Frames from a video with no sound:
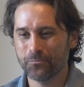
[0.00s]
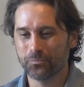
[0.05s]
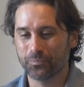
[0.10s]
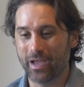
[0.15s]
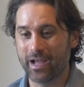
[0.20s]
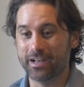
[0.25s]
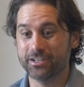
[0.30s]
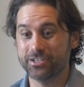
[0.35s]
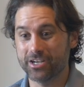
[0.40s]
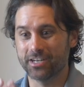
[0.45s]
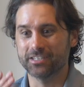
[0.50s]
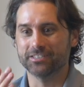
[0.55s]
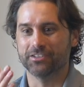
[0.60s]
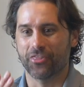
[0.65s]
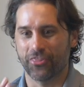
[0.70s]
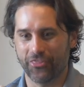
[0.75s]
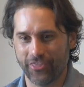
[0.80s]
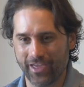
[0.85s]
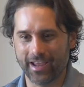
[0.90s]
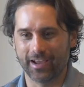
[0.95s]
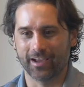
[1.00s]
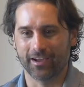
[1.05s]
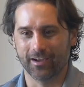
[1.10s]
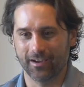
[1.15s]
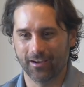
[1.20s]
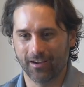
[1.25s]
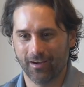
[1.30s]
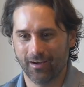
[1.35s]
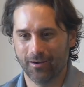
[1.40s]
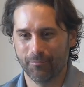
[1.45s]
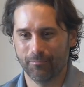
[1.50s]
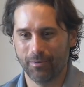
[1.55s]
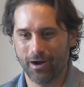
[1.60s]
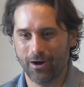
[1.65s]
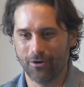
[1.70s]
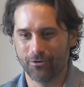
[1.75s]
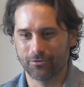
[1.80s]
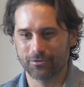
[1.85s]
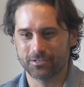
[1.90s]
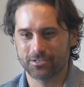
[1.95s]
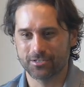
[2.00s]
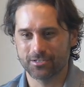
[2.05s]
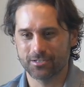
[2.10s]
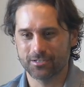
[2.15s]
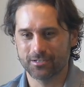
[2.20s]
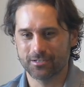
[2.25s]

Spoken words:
and just think about